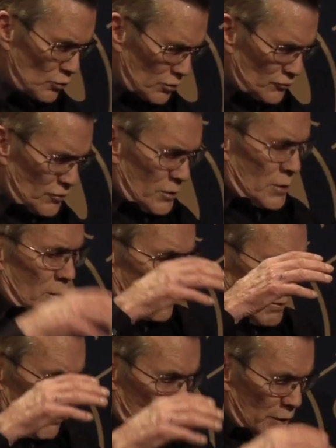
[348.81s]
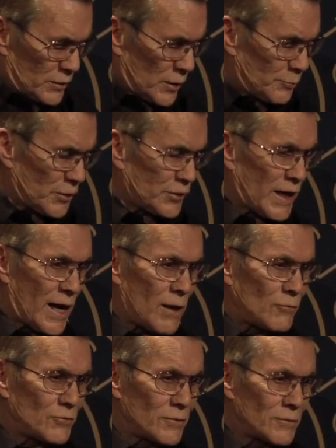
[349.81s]
was, picked up the
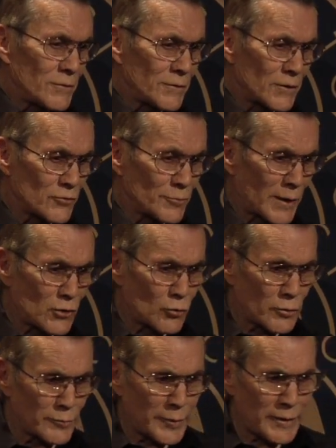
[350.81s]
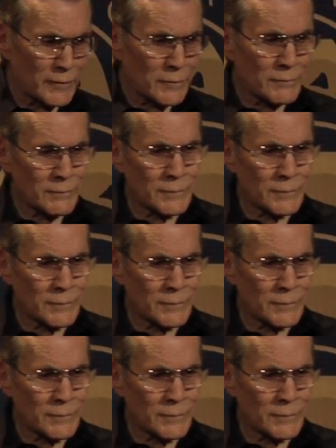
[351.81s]
towels. There's my Coors beer.